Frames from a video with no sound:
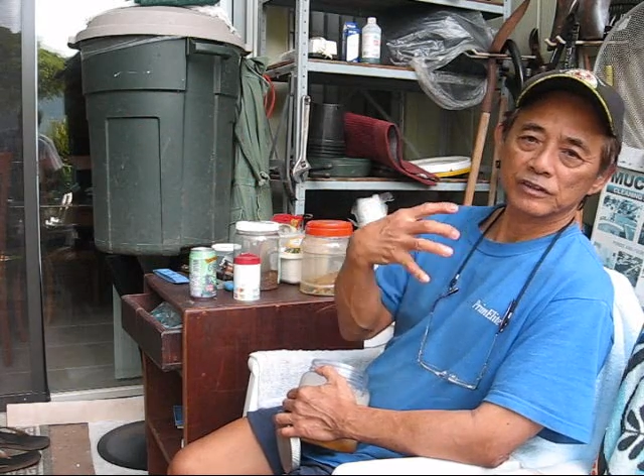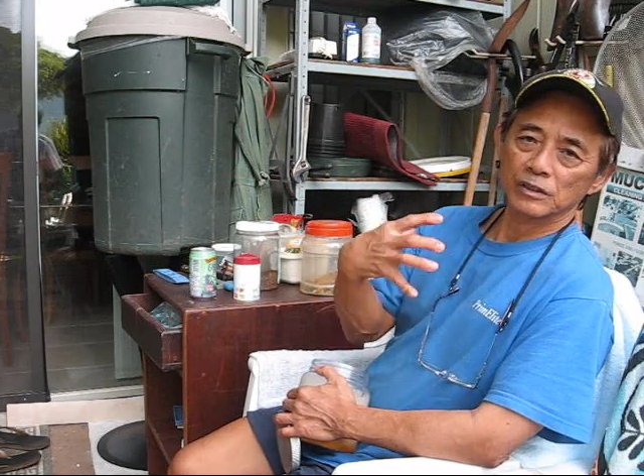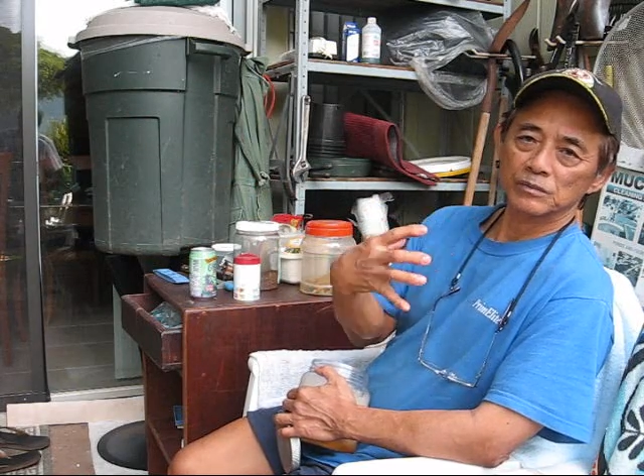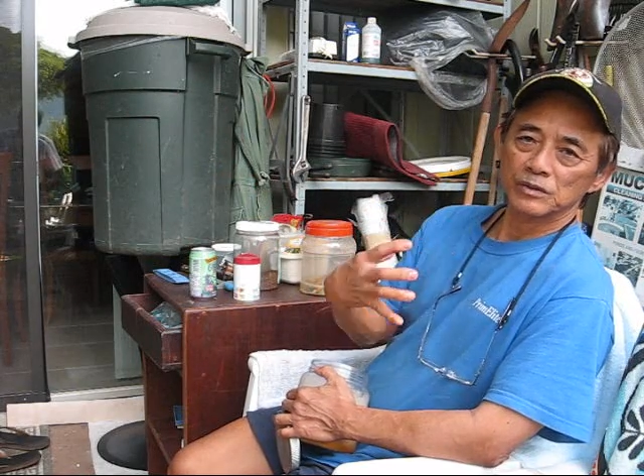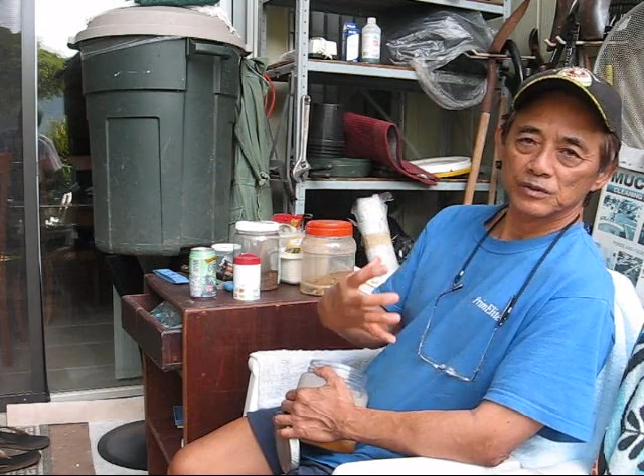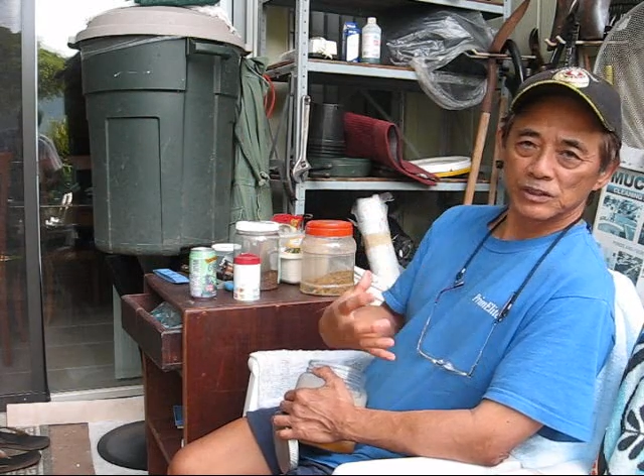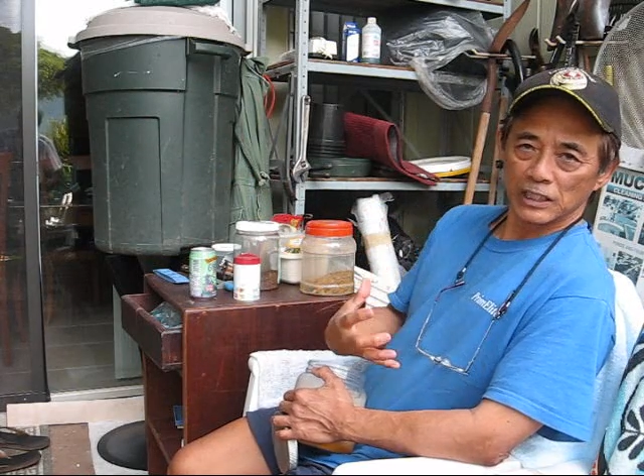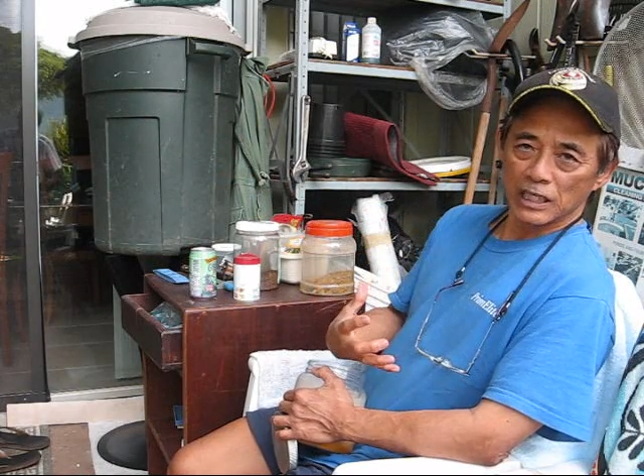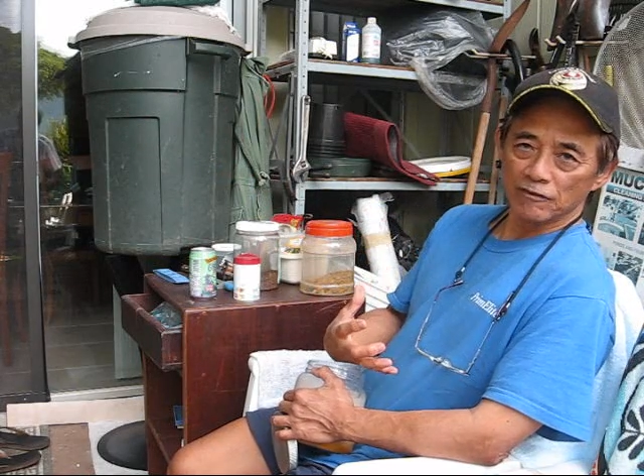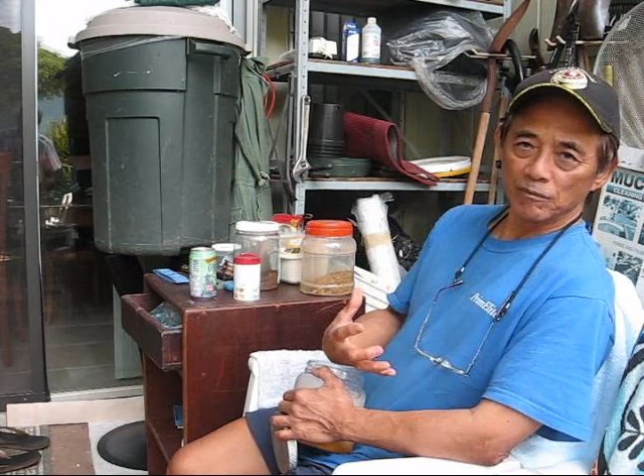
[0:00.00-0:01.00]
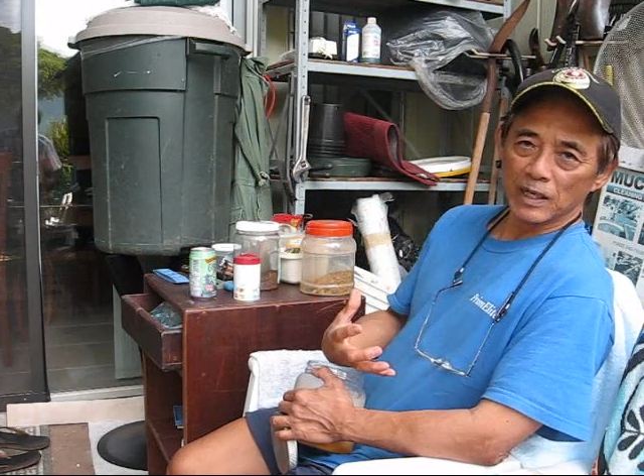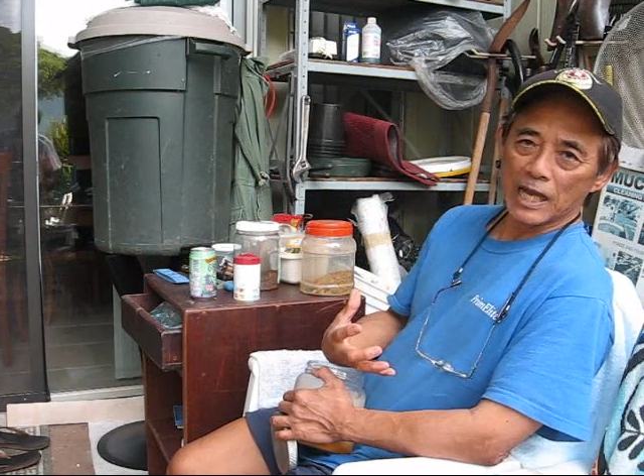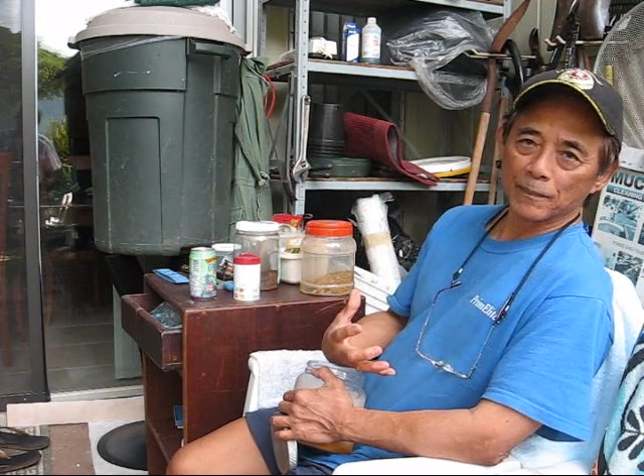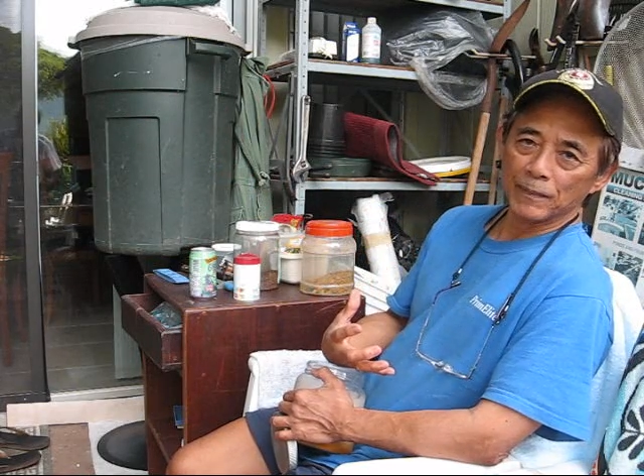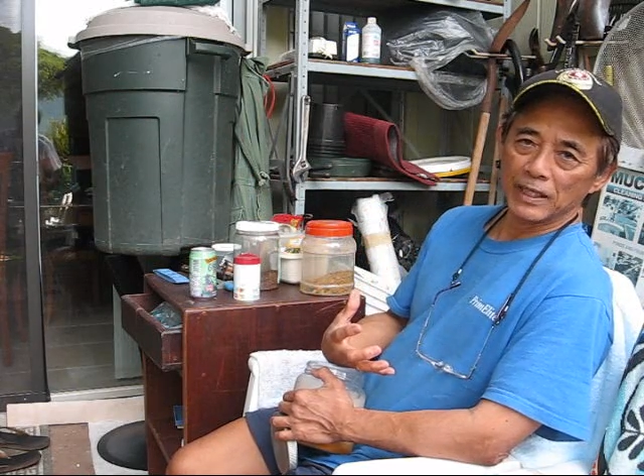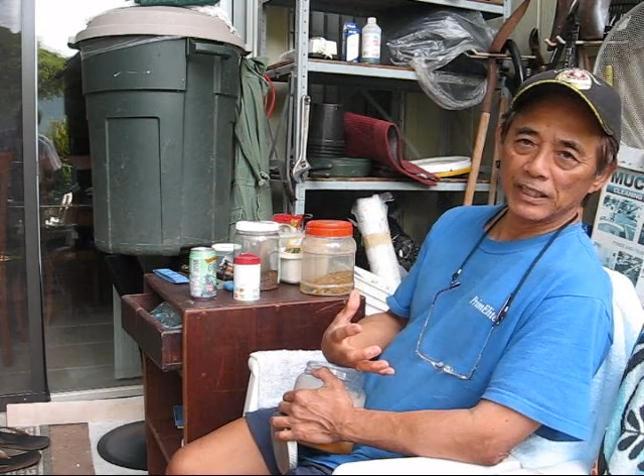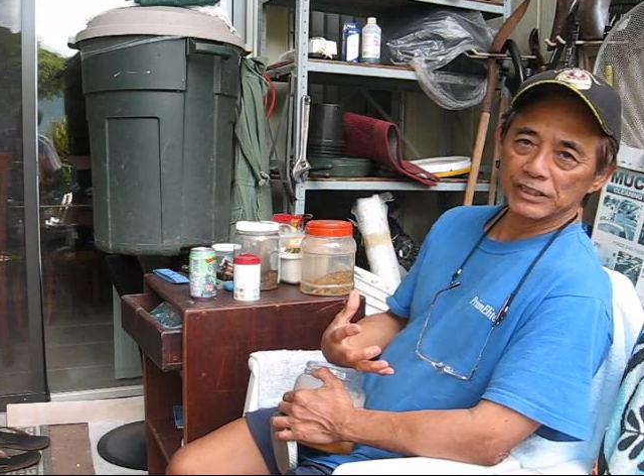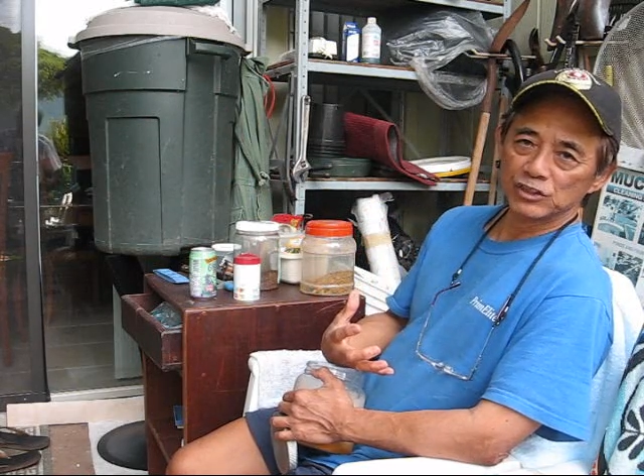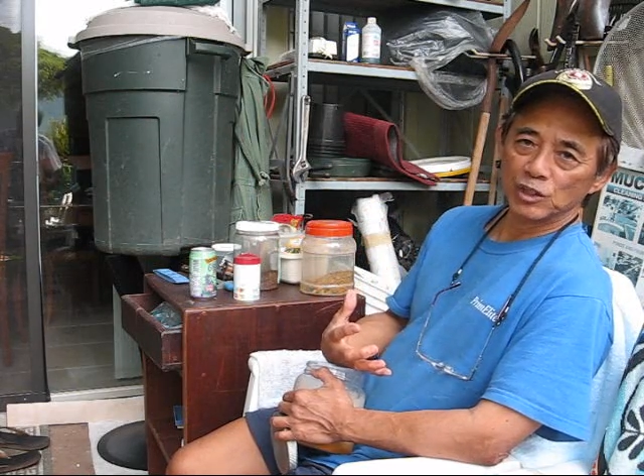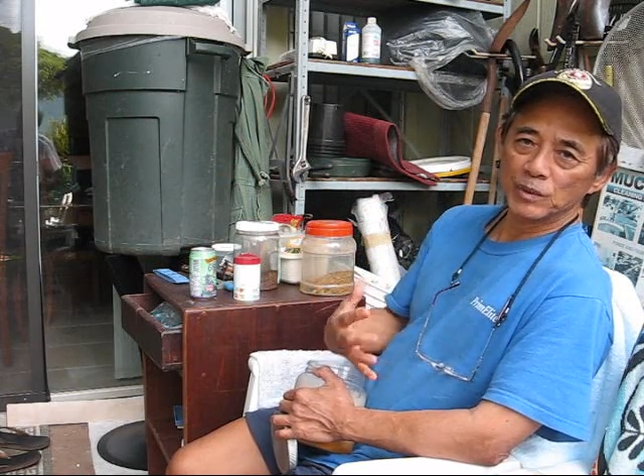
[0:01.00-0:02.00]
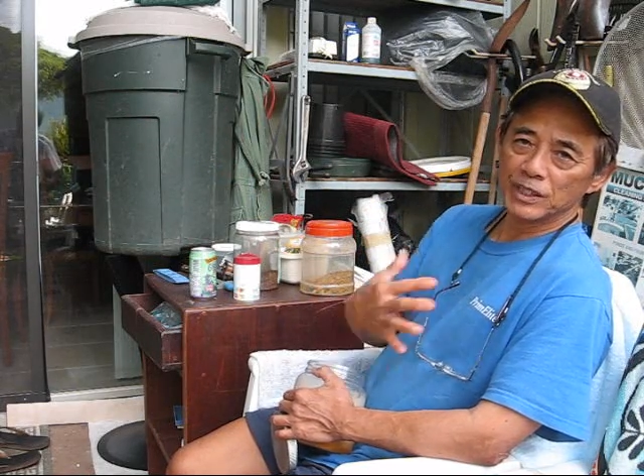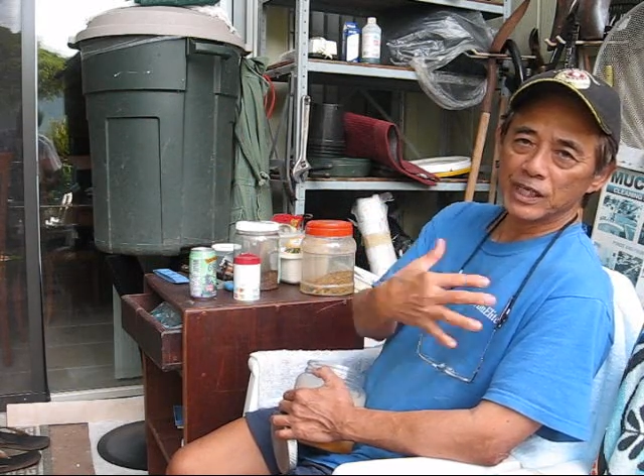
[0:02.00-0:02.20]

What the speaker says: some that have black bellies. Normally